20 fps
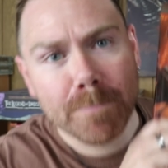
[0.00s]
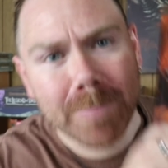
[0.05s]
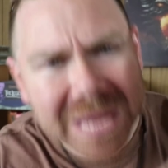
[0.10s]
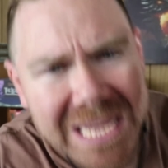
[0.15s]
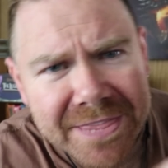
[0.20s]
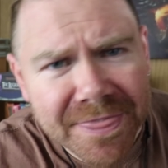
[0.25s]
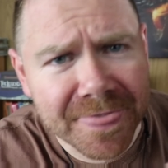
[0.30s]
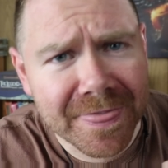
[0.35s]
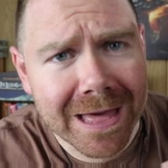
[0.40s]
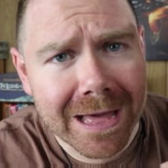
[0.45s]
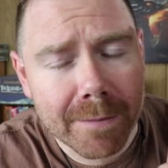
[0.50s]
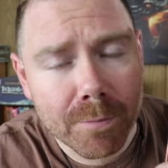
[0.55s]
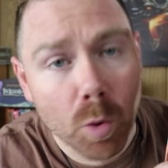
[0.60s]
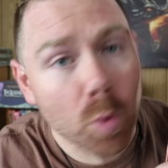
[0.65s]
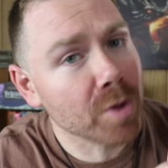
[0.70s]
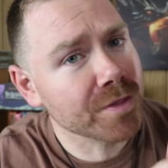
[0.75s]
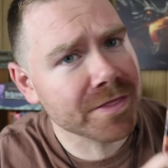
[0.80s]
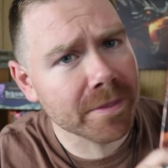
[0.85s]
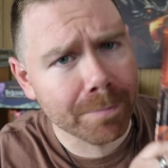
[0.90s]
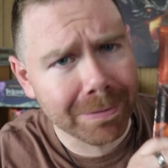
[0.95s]
beat them
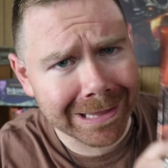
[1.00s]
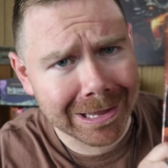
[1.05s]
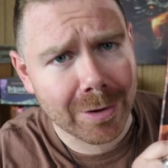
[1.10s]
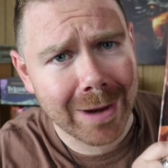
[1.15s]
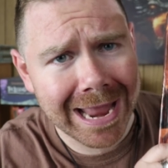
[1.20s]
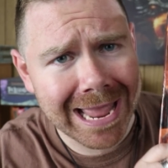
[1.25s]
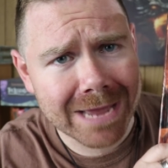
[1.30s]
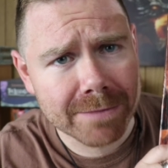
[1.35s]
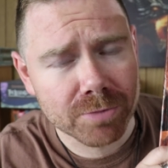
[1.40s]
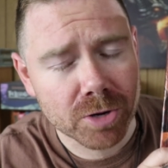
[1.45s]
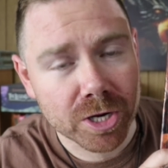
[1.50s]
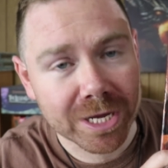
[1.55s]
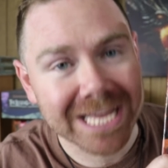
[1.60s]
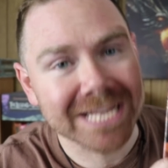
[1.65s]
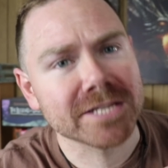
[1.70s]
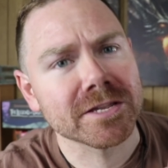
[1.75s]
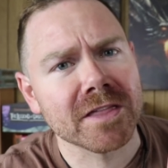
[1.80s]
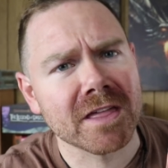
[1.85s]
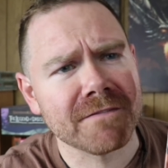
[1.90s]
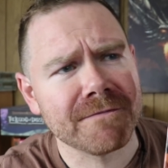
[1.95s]
with the player handbook
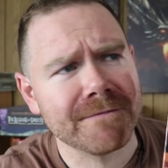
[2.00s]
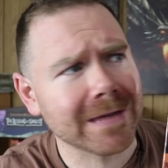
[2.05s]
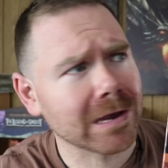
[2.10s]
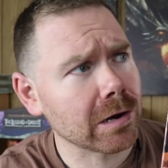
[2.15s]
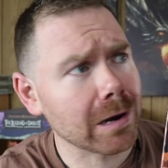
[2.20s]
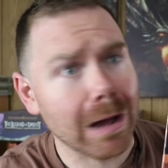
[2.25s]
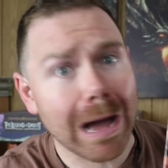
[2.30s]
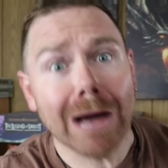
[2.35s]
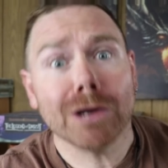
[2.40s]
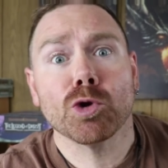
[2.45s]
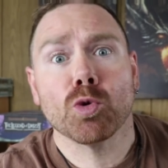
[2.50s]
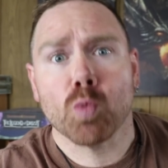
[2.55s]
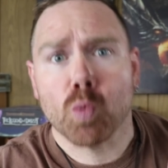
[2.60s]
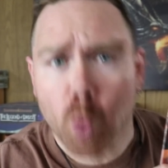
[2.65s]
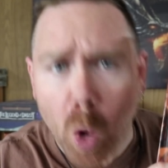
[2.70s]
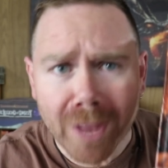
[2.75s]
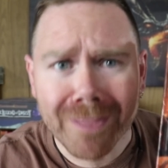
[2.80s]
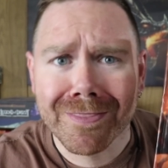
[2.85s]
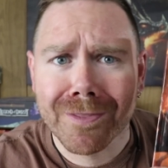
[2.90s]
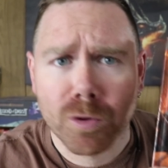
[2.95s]
until they figure out how to
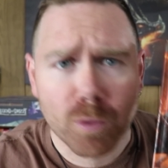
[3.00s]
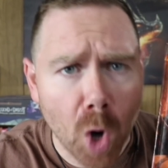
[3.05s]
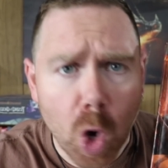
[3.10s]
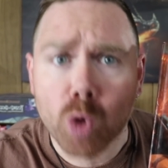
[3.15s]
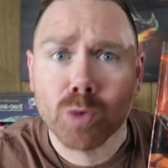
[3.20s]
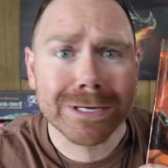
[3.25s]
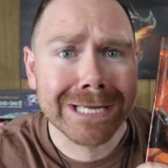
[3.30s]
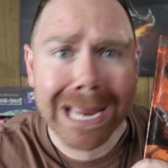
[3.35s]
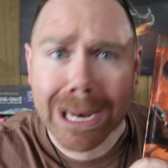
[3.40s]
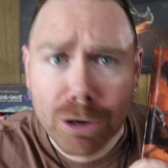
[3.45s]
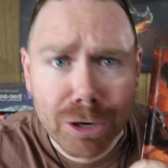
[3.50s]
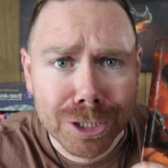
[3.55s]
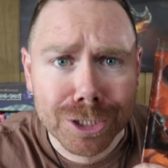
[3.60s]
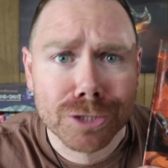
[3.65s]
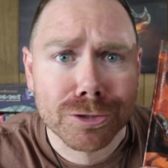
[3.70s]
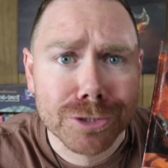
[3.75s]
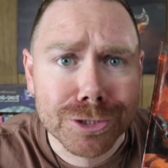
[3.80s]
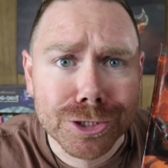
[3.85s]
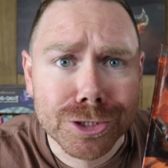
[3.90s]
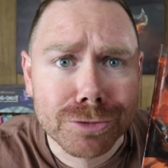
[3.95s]
run their own
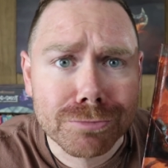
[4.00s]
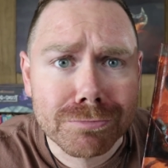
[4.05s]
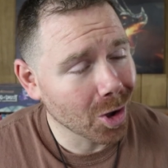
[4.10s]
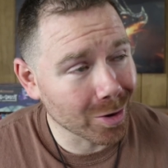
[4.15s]
characters.